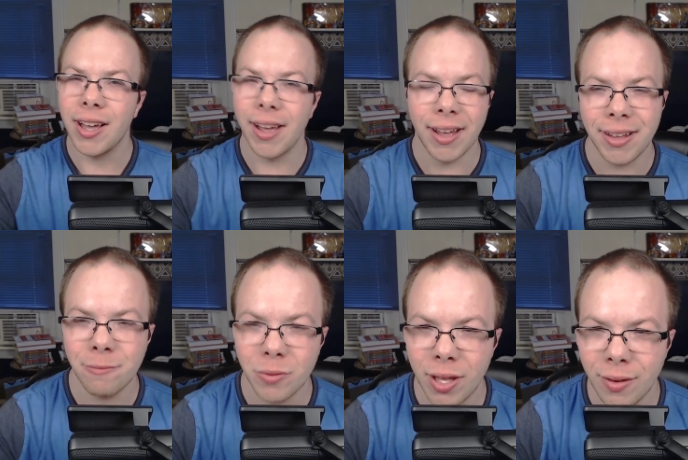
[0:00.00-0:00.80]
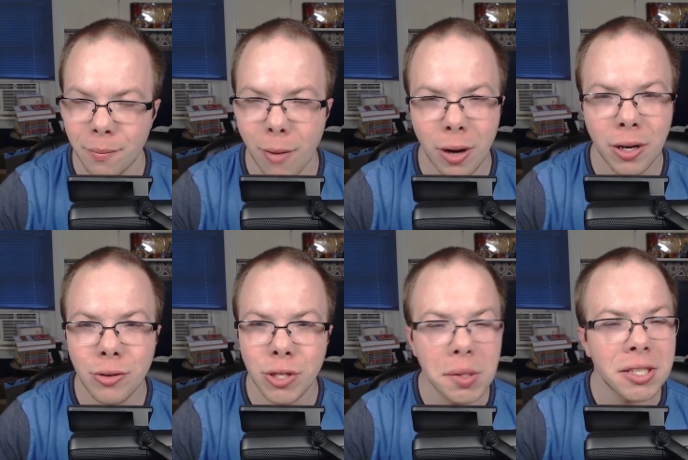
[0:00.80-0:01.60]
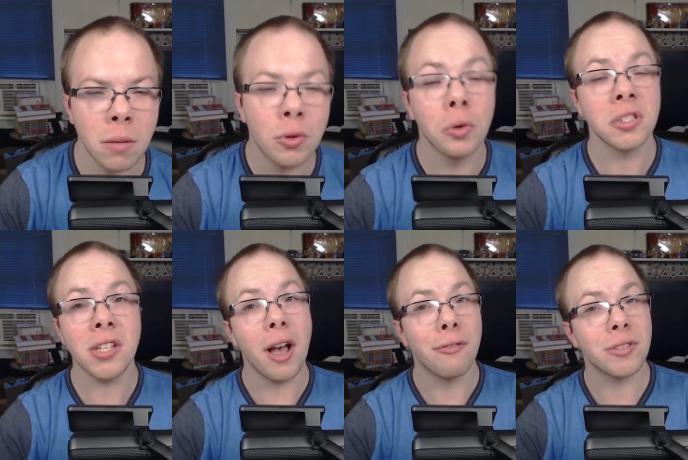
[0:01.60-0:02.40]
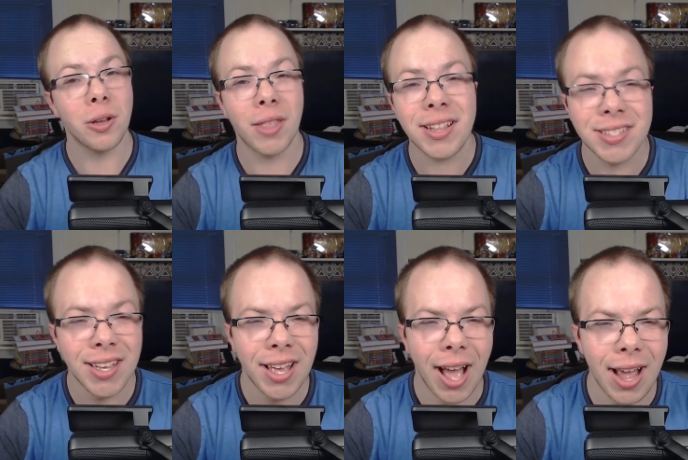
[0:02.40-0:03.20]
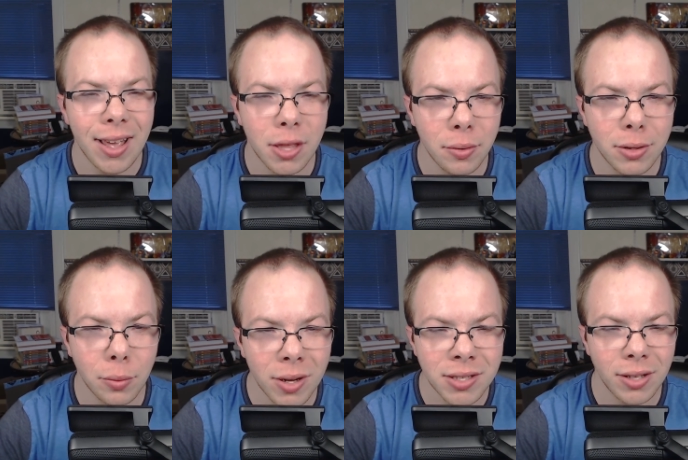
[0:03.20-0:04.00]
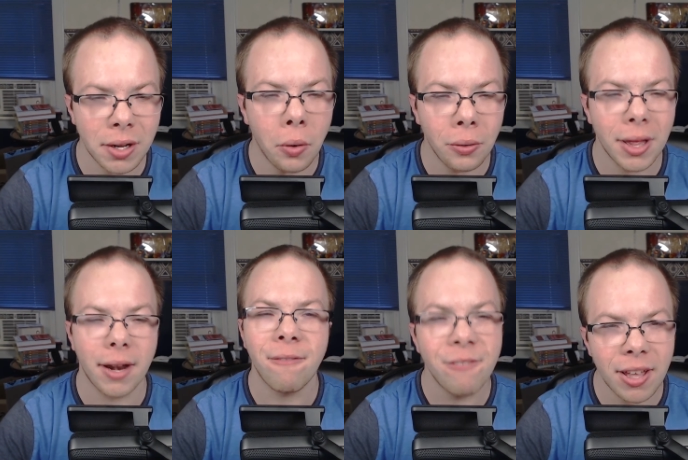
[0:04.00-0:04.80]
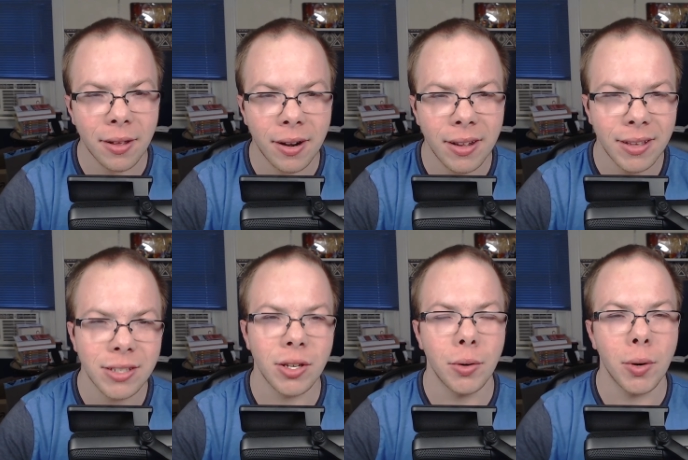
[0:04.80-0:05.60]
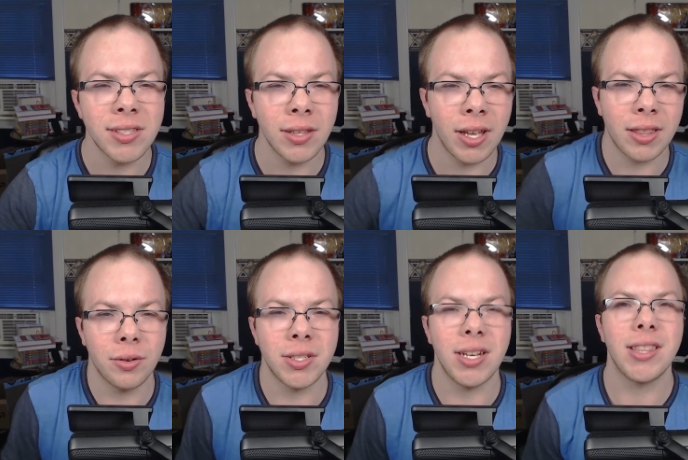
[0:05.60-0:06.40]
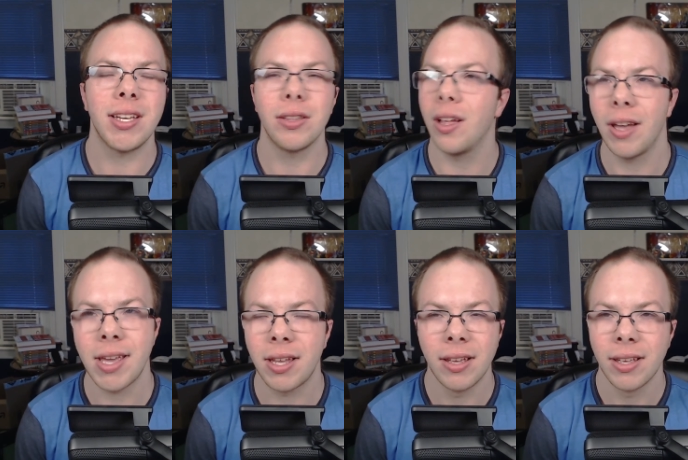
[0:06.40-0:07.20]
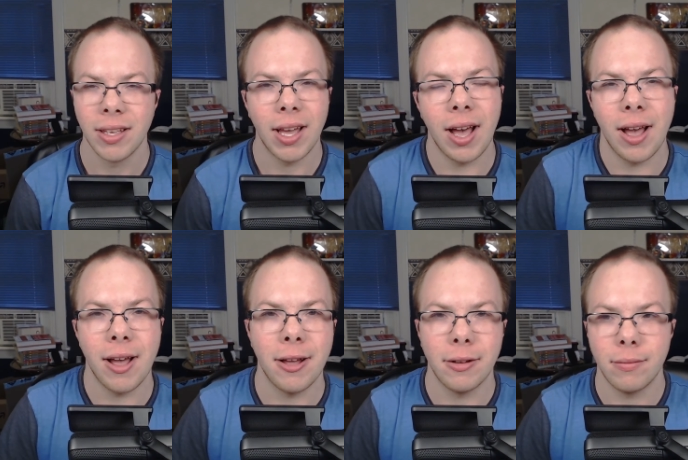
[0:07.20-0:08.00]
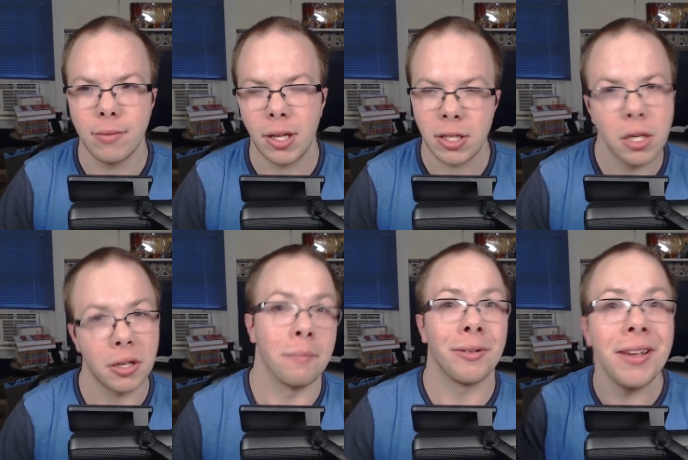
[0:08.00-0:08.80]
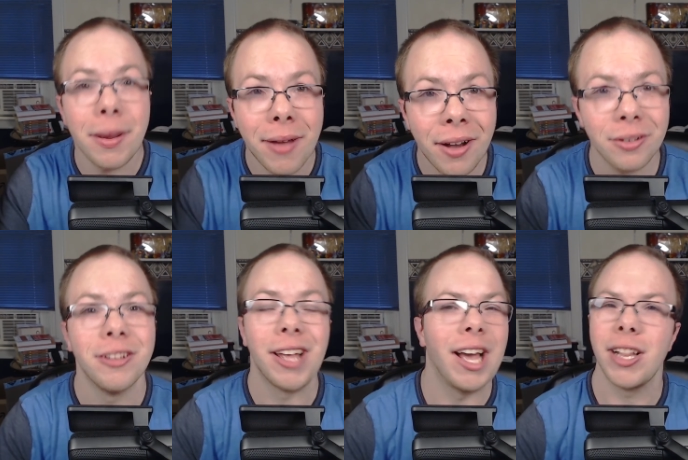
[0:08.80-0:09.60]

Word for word: uh, Marco doing some cool stuff. So that's I there there wasn't like a whole lot of filler. So it wasn't like there was anything like uh, like to complain about. I